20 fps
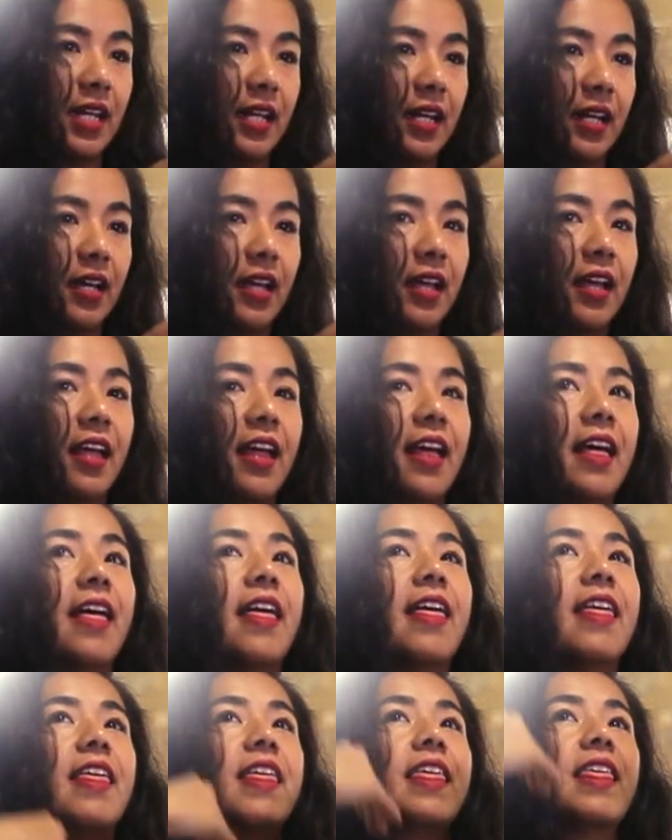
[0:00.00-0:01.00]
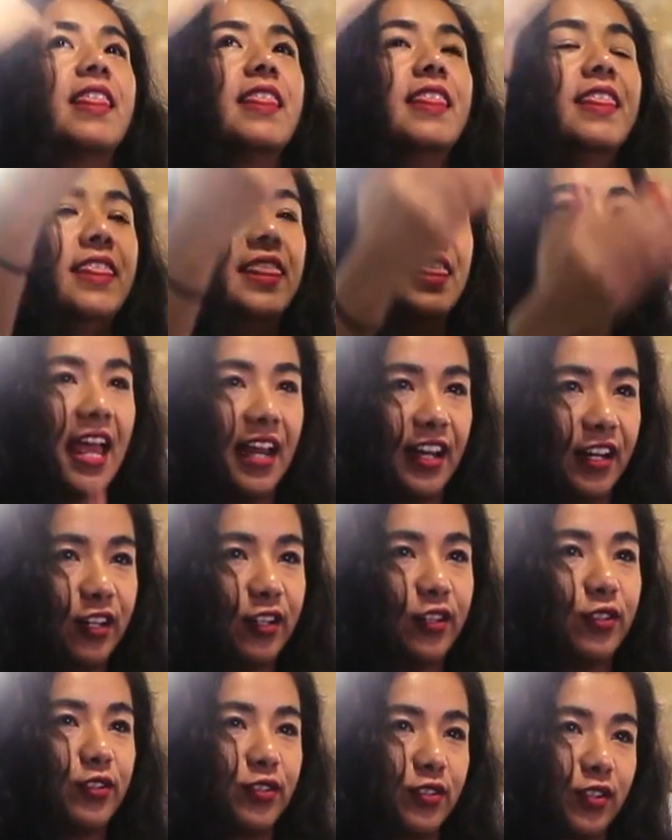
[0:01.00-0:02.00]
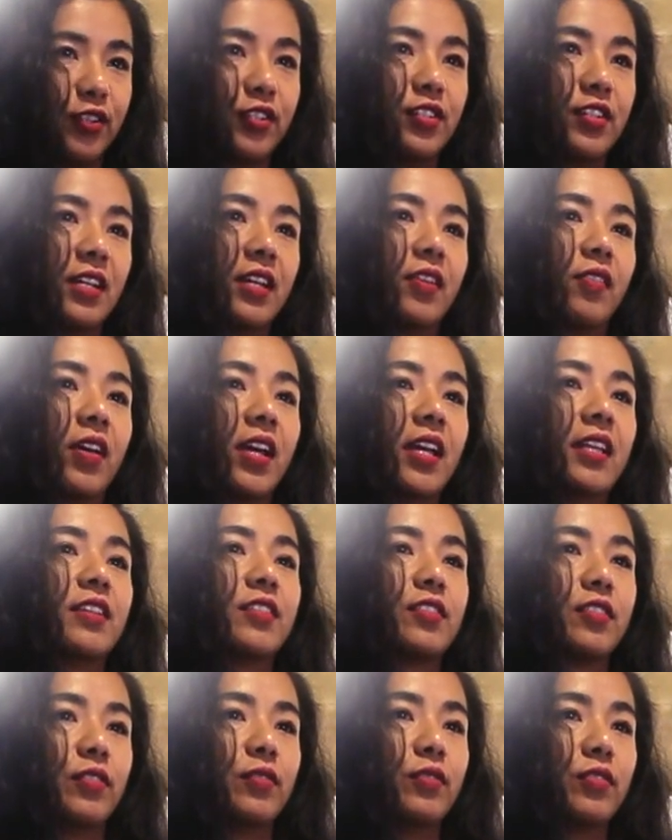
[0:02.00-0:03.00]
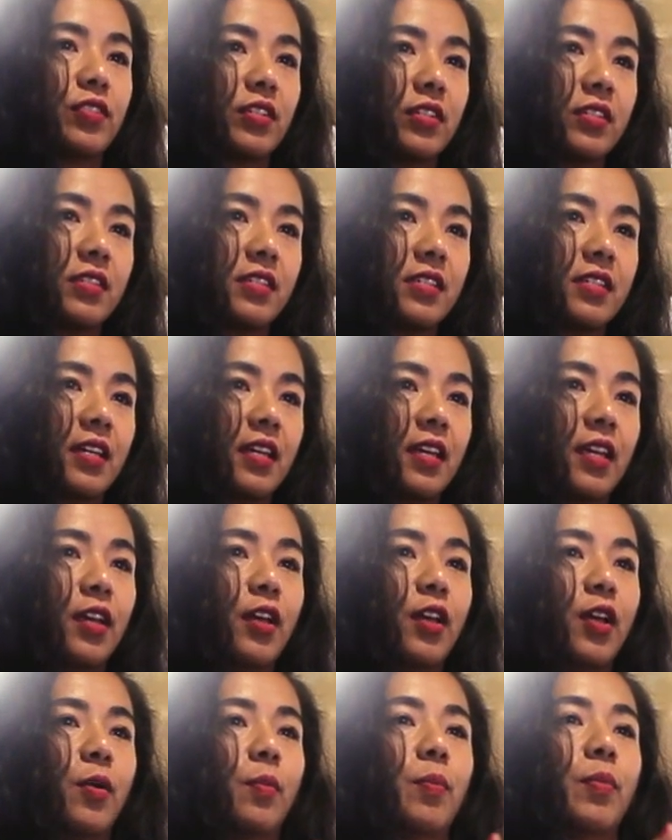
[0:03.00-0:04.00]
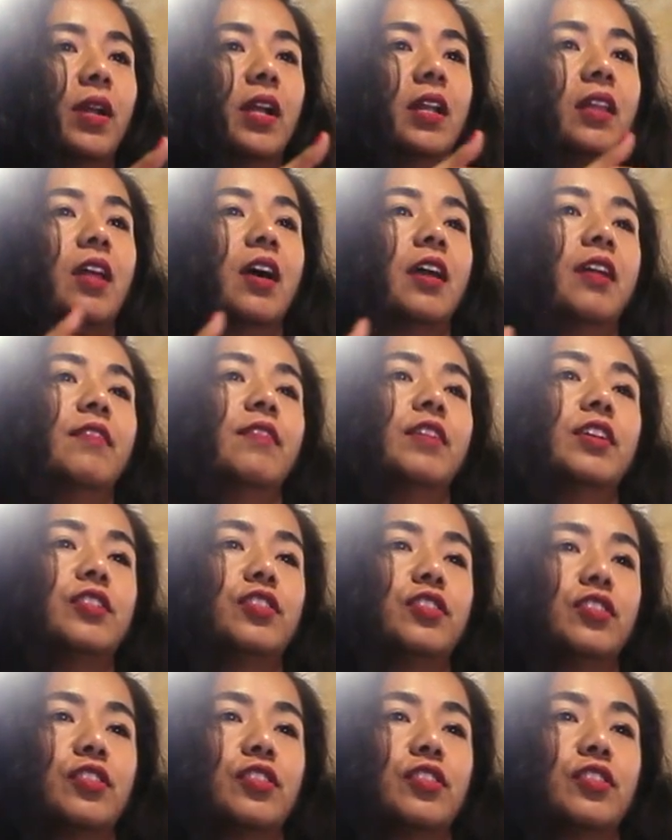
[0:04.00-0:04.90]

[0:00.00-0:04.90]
data. Then you start to create the solutions. But a lot of us